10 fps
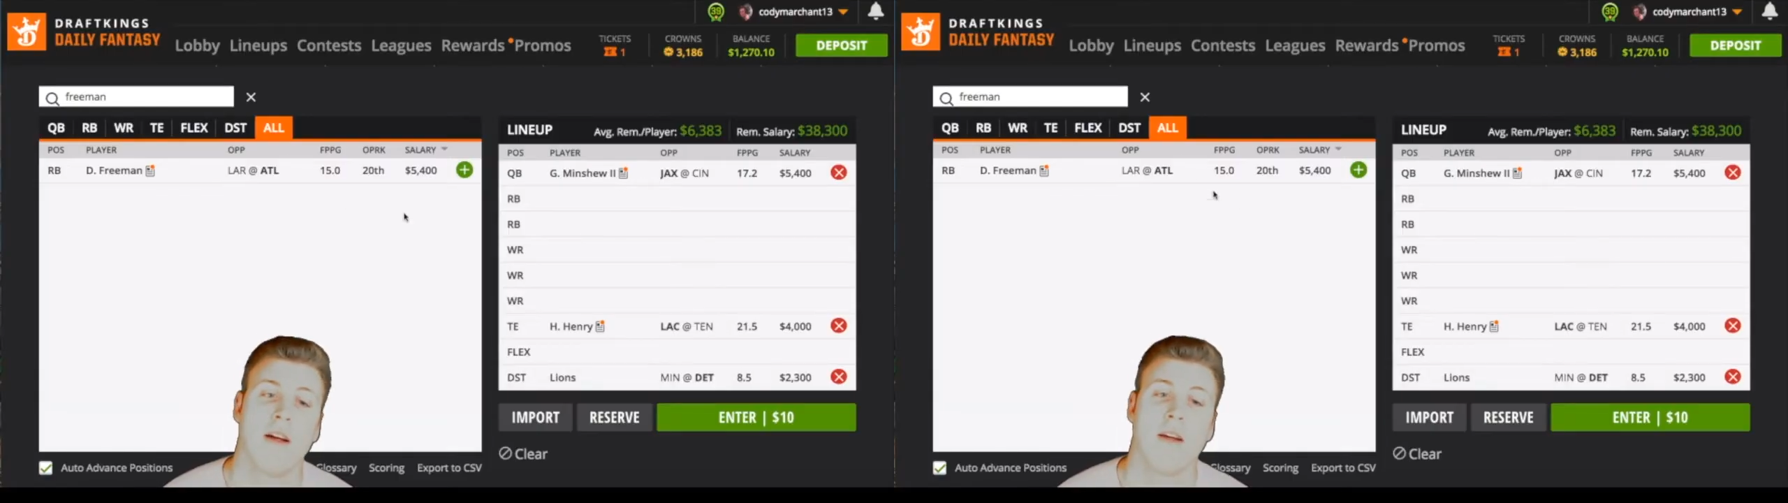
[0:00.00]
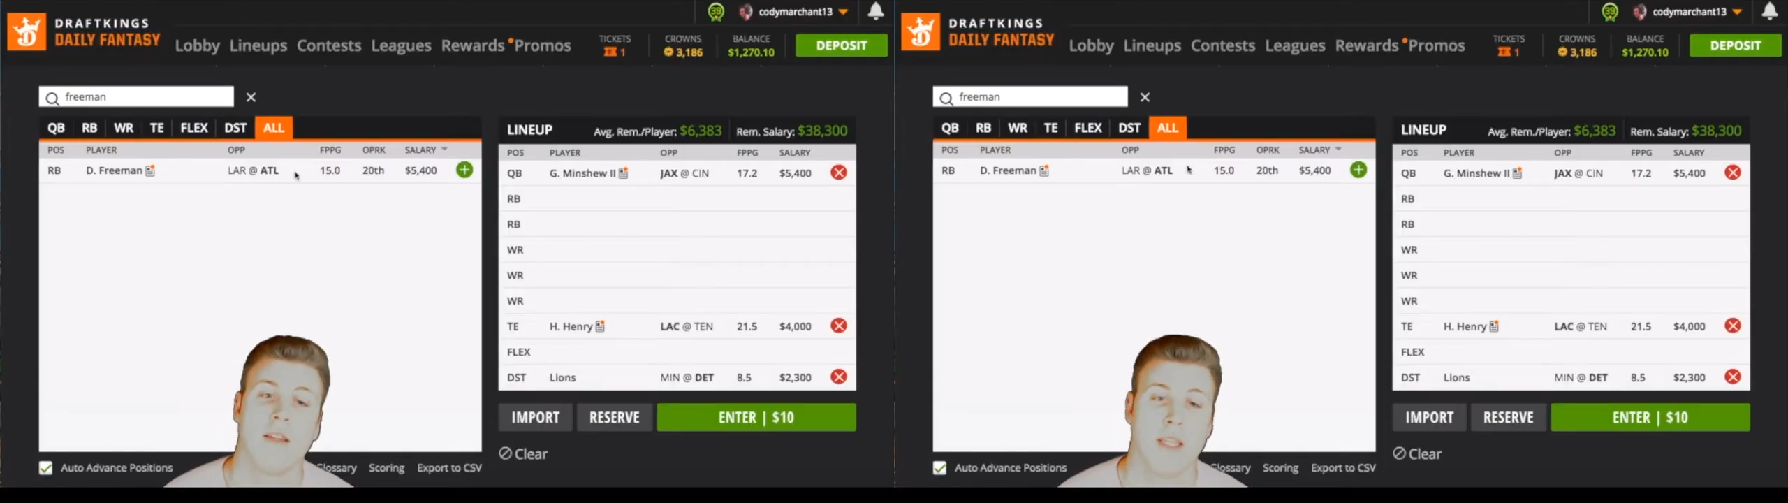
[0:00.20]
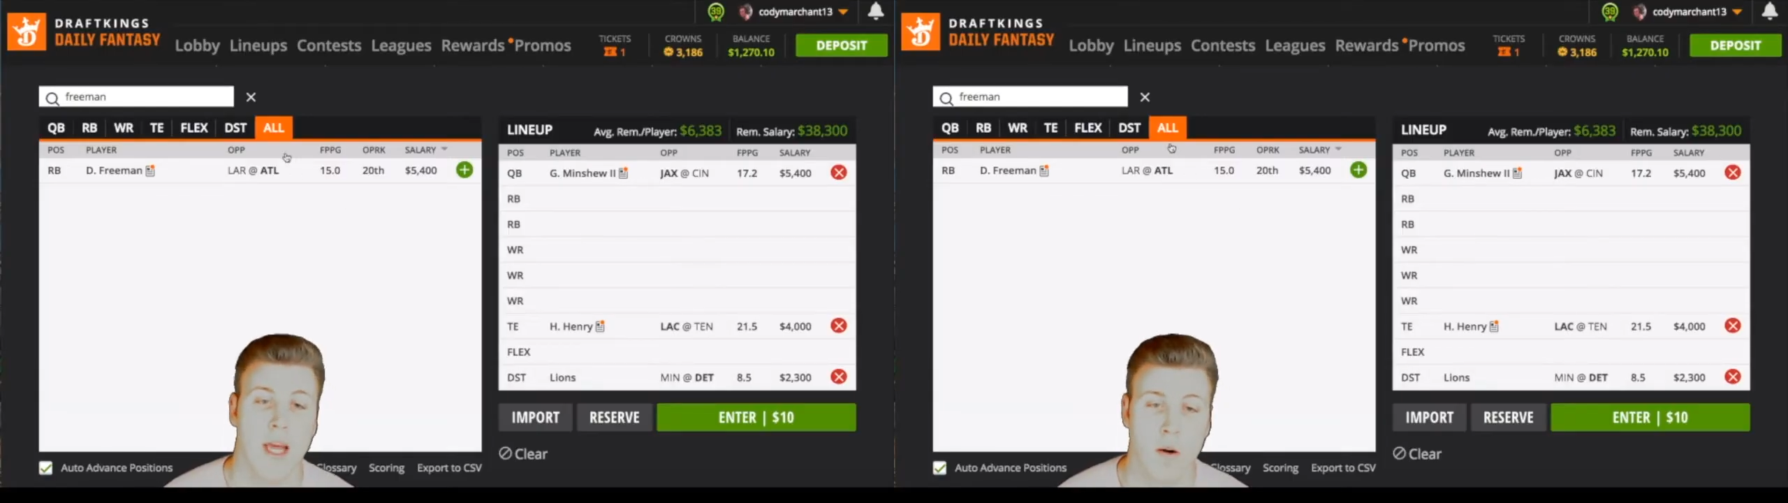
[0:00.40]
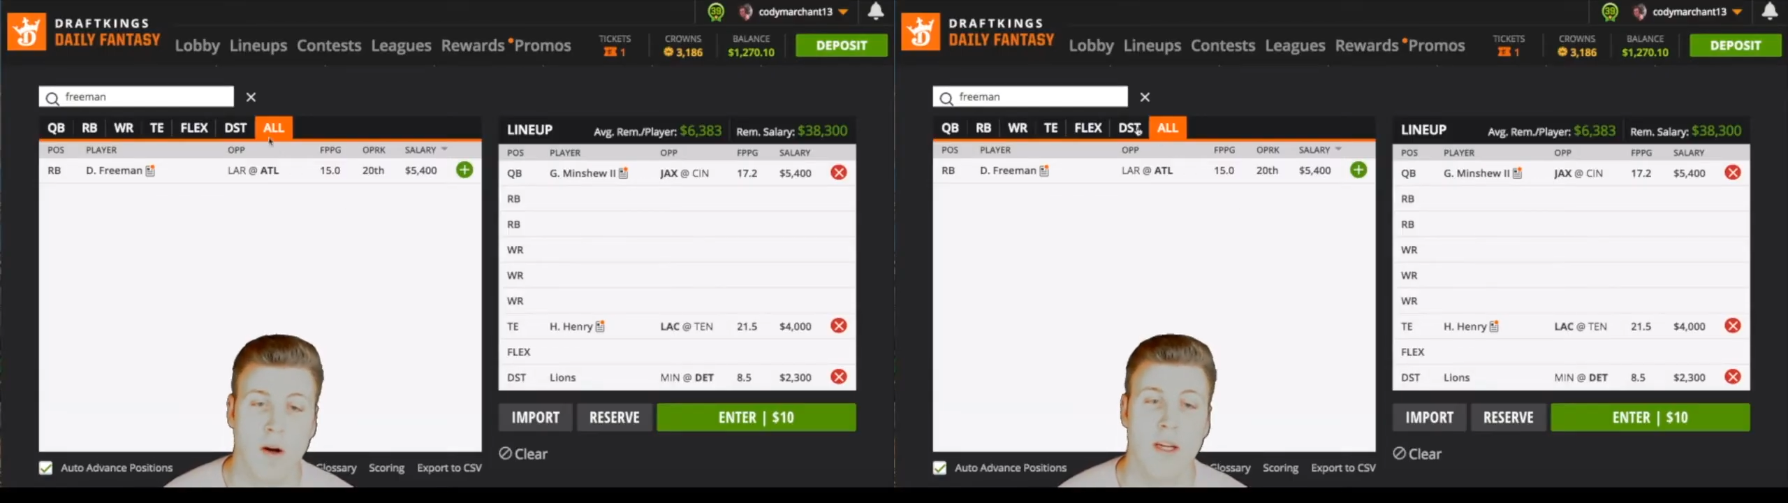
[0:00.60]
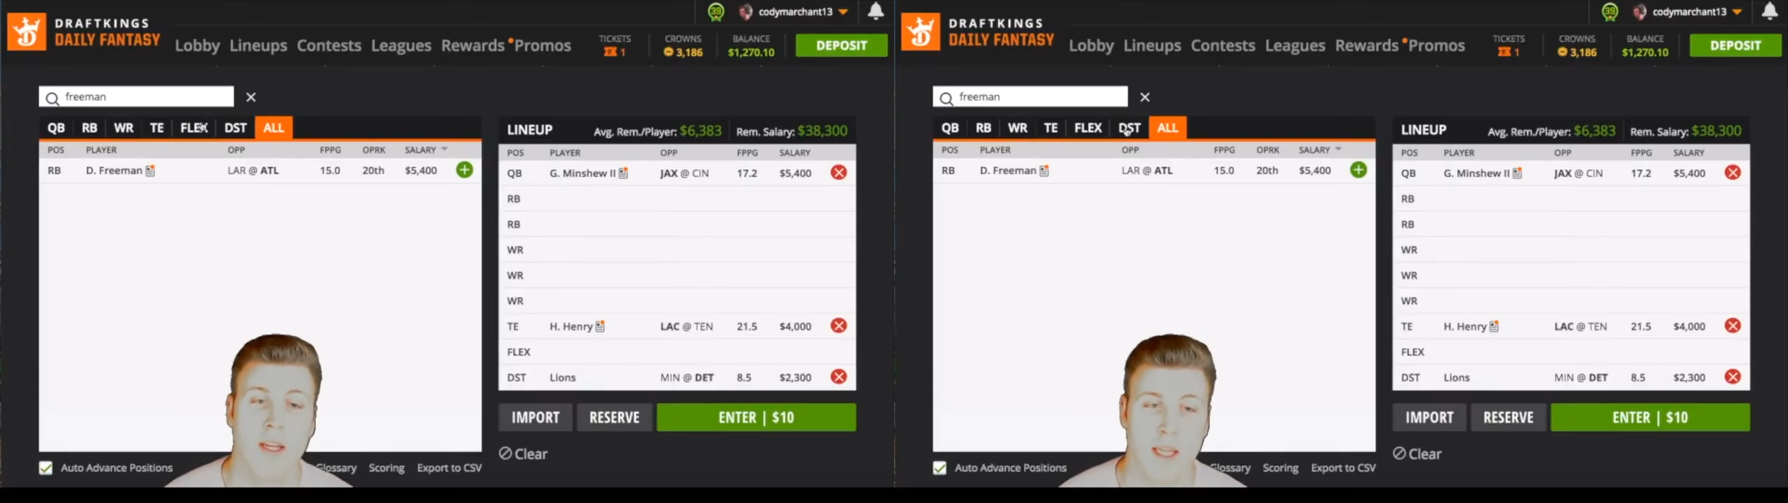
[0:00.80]

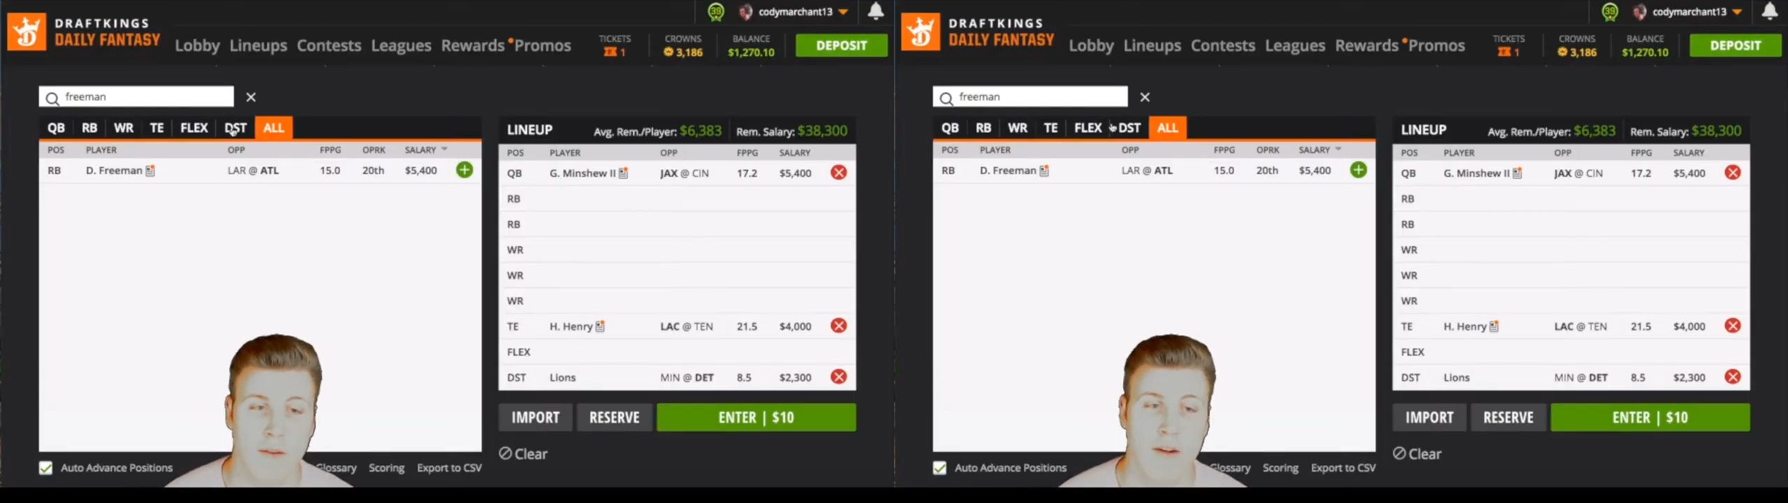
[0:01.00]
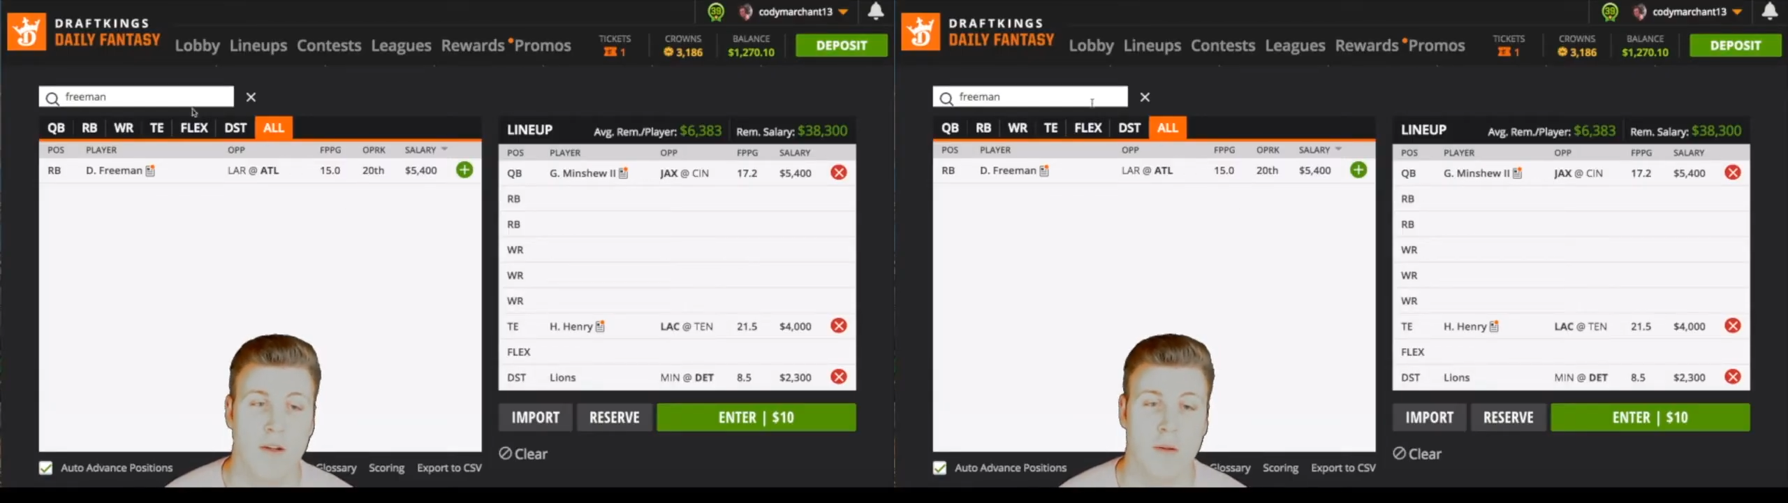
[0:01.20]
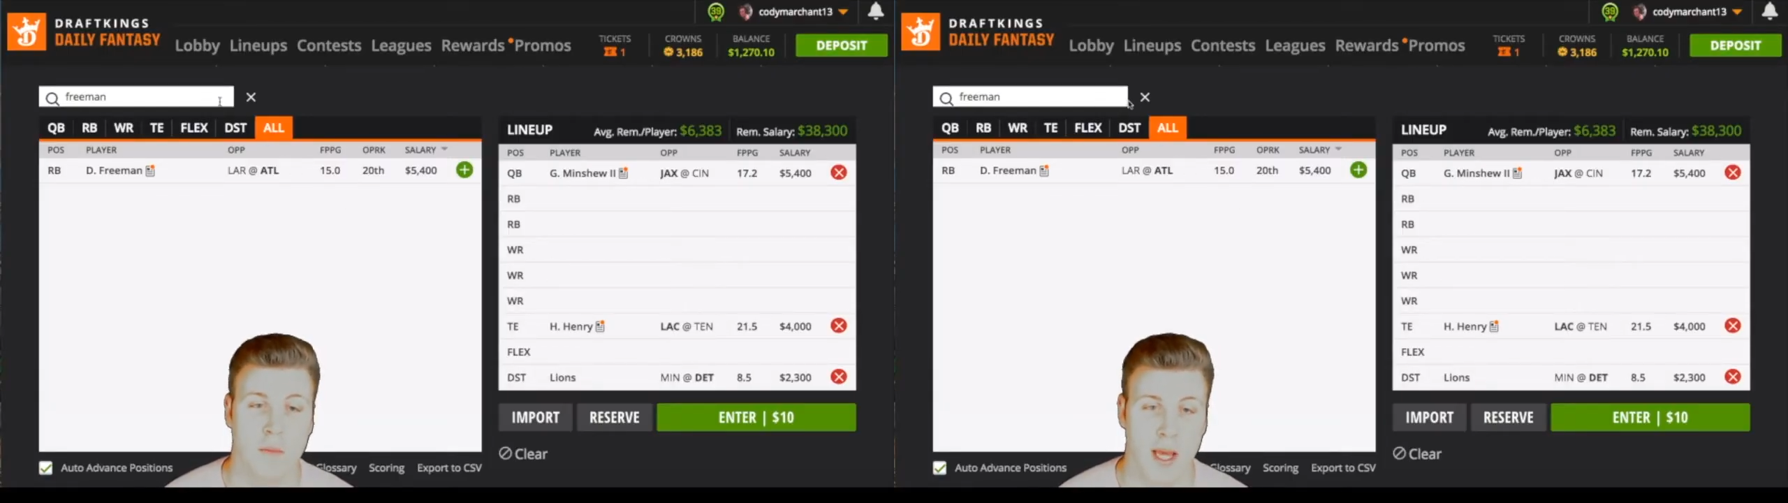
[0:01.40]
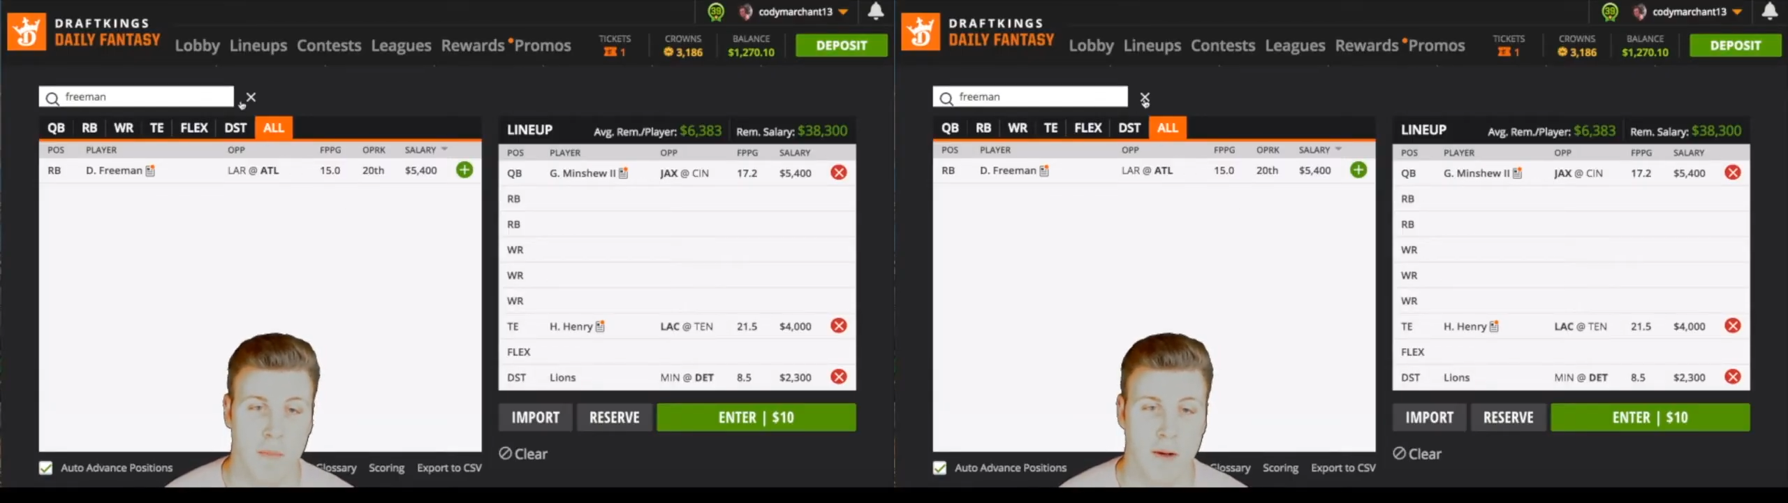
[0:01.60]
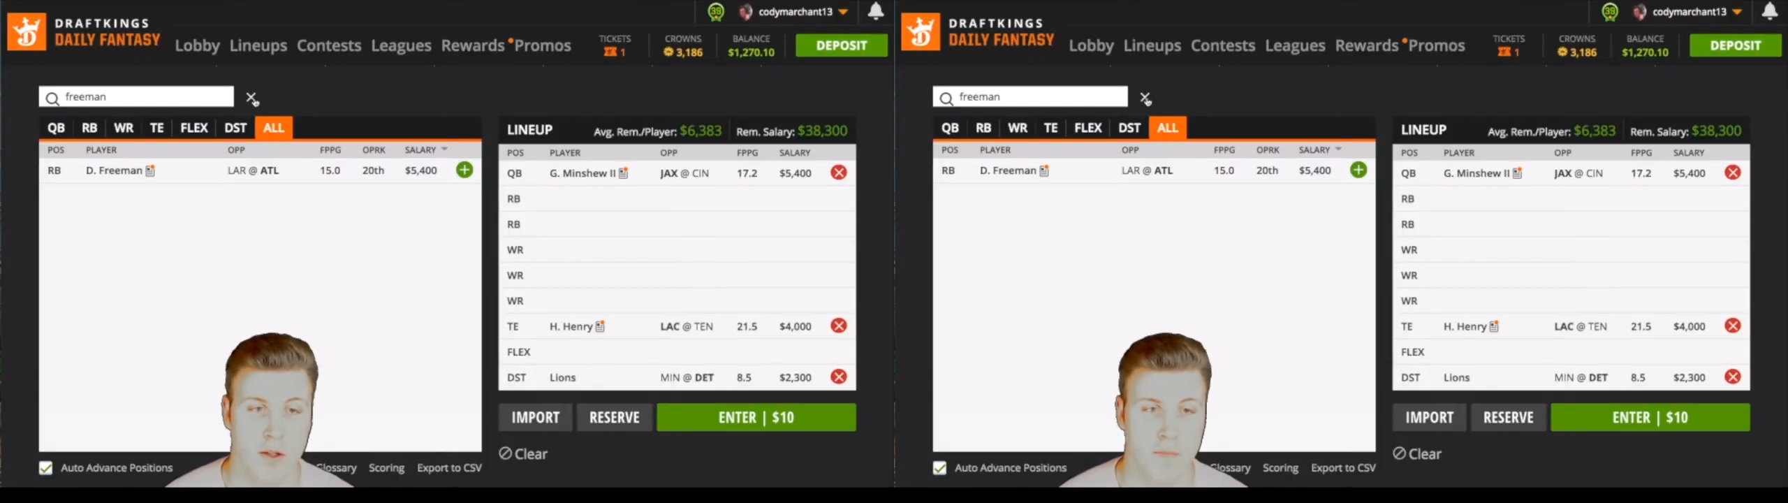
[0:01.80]
Saquon can definitely do some
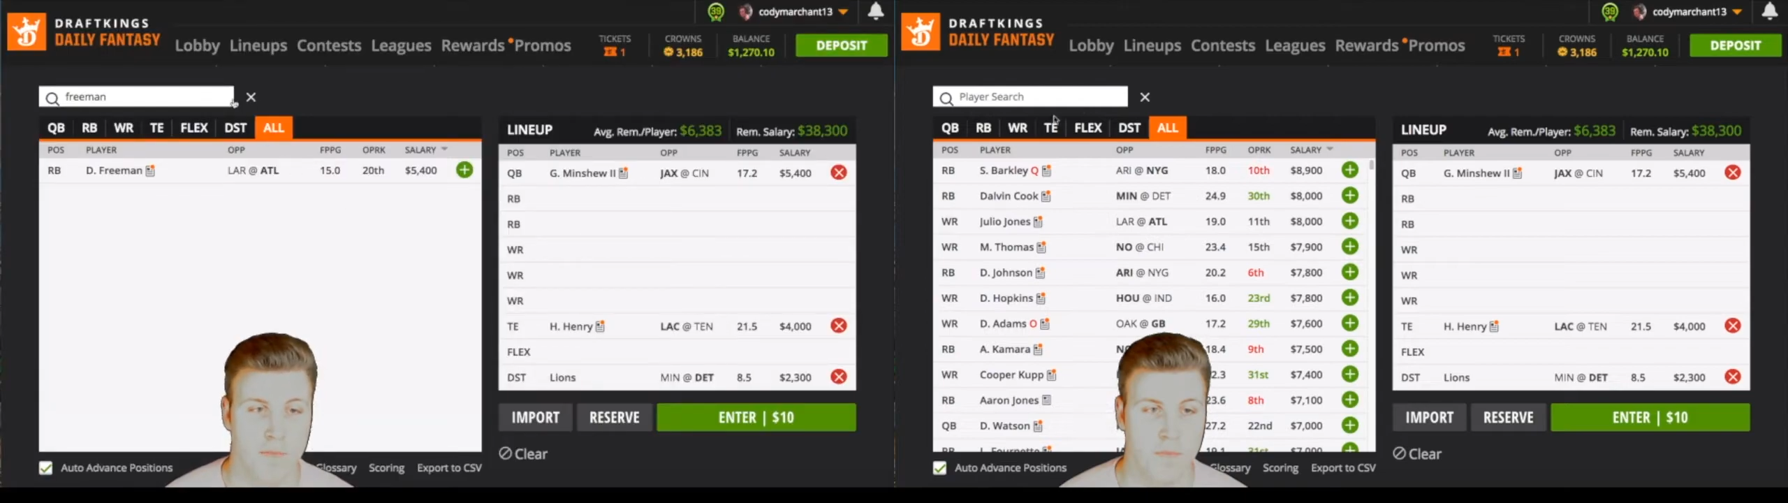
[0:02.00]
damage.